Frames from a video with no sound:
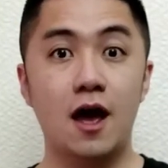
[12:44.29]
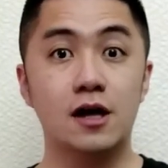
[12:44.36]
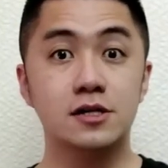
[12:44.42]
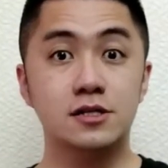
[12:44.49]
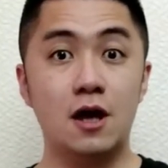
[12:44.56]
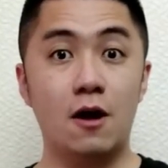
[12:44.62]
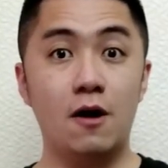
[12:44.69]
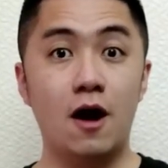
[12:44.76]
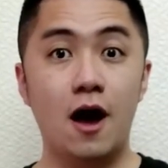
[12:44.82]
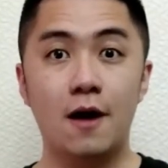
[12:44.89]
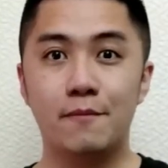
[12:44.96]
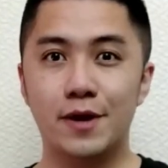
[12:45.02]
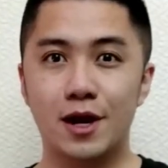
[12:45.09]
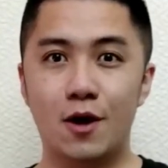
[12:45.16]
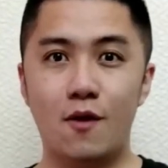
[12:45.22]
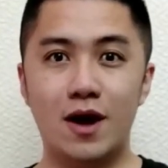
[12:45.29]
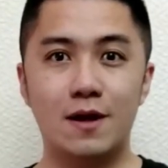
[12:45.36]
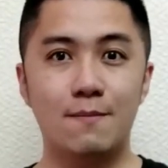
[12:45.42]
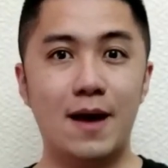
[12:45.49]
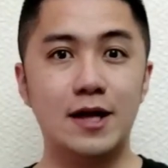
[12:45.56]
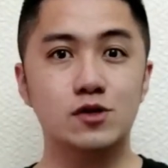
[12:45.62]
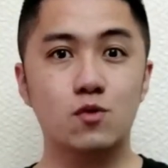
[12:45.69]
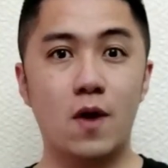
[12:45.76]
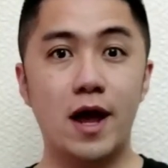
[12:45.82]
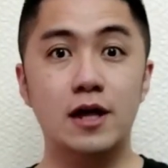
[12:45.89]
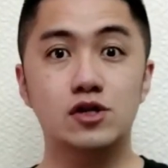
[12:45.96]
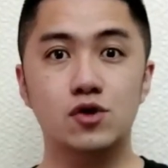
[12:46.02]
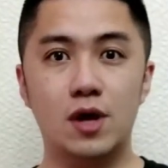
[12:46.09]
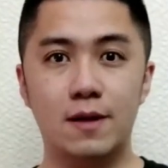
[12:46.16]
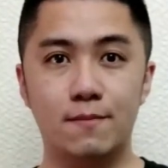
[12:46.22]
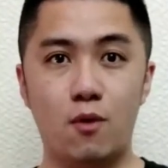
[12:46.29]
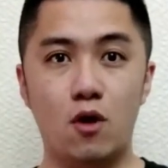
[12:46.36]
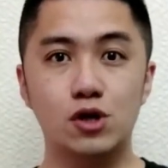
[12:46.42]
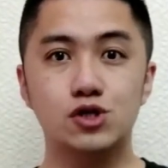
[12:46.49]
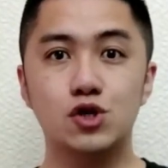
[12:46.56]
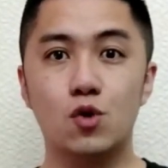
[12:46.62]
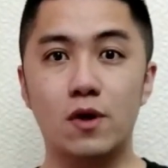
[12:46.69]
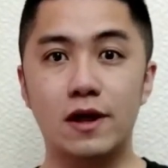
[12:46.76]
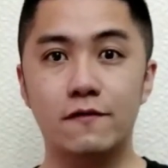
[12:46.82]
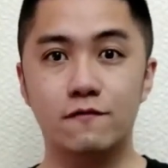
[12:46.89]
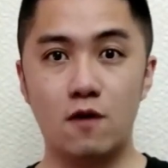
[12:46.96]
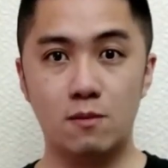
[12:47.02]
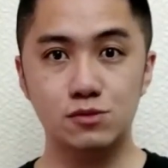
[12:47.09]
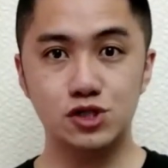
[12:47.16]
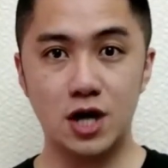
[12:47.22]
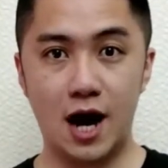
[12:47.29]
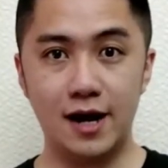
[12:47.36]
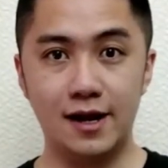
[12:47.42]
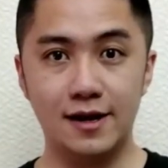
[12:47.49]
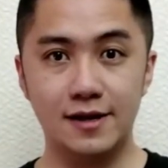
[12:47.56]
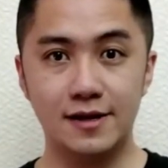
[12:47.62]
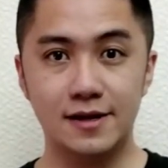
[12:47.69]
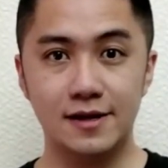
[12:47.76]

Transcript: So, below are the best way to import jewelry from China.